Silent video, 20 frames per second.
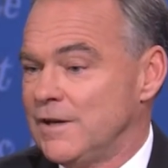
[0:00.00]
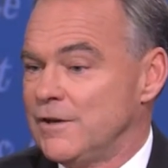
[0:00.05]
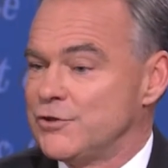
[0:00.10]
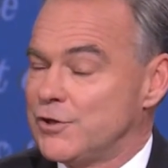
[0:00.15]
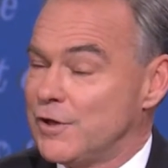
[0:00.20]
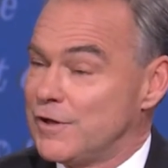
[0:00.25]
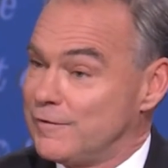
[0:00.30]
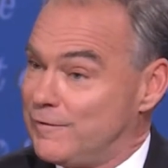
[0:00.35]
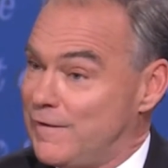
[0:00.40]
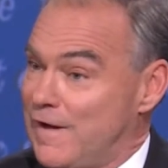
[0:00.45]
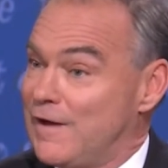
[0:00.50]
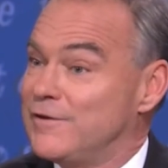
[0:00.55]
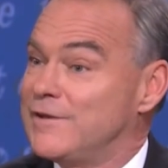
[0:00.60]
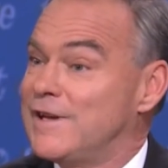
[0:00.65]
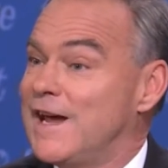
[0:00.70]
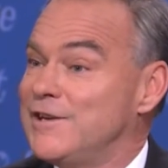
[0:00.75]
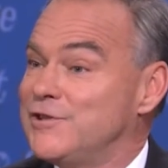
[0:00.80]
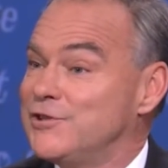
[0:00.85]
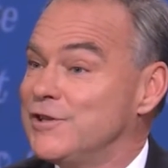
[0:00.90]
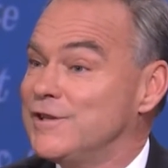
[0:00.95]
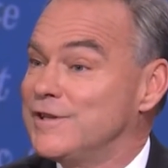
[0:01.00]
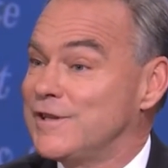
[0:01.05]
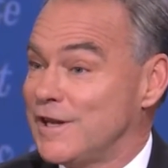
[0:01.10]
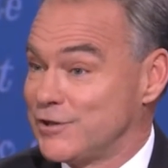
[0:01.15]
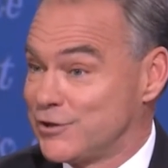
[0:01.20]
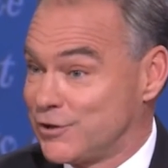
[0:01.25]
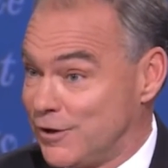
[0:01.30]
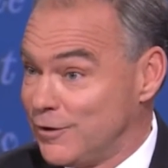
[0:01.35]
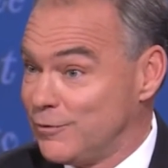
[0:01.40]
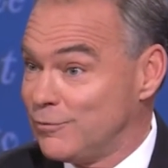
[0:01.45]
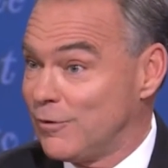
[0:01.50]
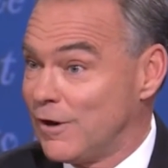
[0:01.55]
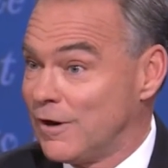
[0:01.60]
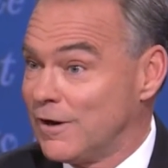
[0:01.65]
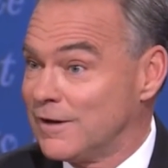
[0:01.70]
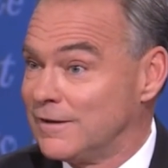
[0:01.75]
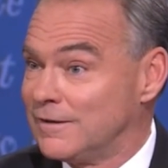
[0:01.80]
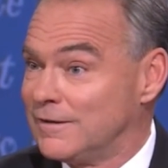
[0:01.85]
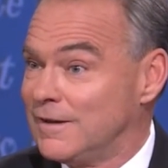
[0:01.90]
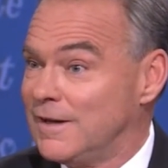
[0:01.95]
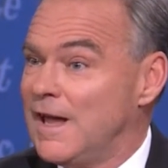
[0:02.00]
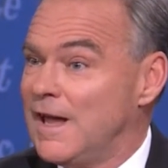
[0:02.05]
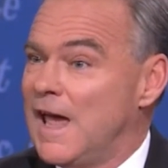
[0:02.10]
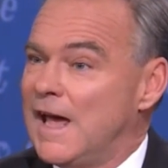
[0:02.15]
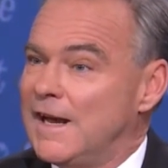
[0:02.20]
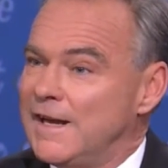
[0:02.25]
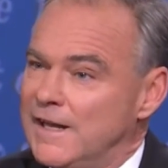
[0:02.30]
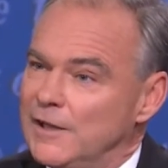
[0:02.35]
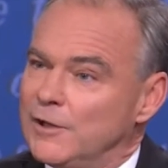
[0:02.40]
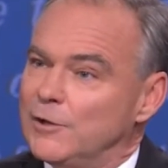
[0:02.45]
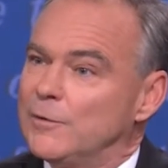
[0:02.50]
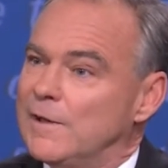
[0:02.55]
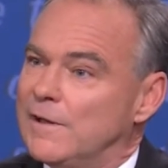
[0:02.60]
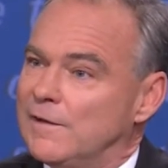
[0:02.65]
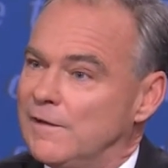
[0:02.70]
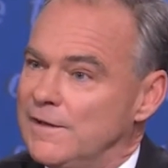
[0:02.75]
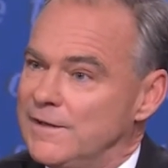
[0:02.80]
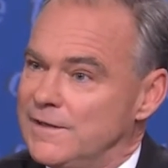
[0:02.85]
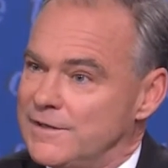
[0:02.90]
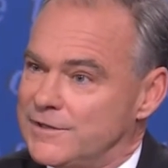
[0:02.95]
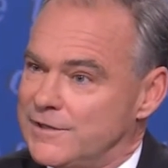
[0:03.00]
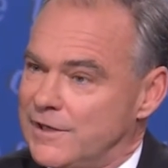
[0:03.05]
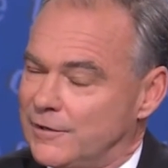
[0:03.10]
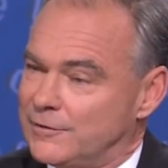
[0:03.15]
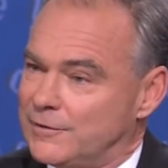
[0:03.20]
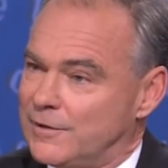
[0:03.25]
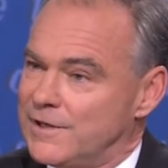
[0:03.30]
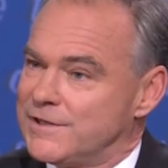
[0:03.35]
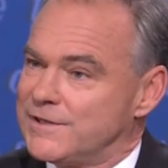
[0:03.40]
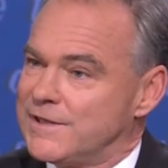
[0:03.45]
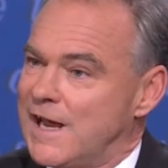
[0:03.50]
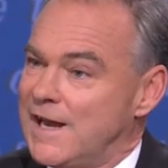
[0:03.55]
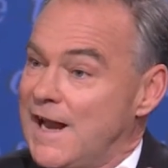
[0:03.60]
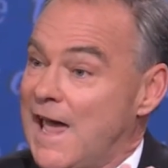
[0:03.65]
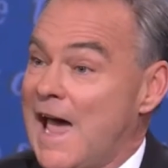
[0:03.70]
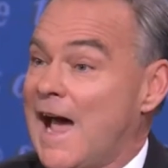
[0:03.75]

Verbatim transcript: So the foundation does good work, and Hillary Clinton as Secretary of State